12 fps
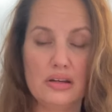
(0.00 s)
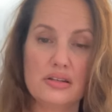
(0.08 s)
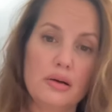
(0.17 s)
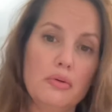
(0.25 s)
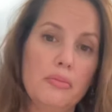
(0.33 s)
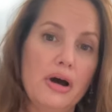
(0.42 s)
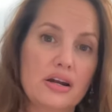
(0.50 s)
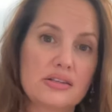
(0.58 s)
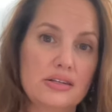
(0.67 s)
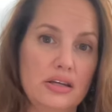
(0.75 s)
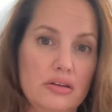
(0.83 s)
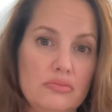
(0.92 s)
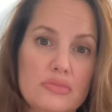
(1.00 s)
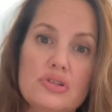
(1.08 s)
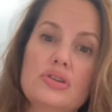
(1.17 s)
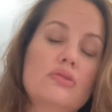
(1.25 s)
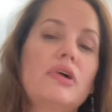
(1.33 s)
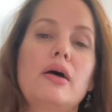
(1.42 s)
double boxing it.
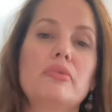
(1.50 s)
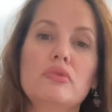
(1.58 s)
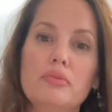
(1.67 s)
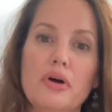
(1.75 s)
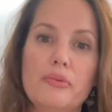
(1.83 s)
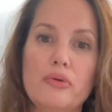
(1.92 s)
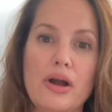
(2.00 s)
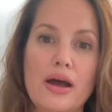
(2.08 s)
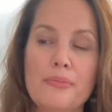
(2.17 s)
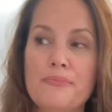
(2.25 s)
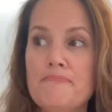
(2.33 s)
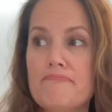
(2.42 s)
So wrap it with bubble wrap,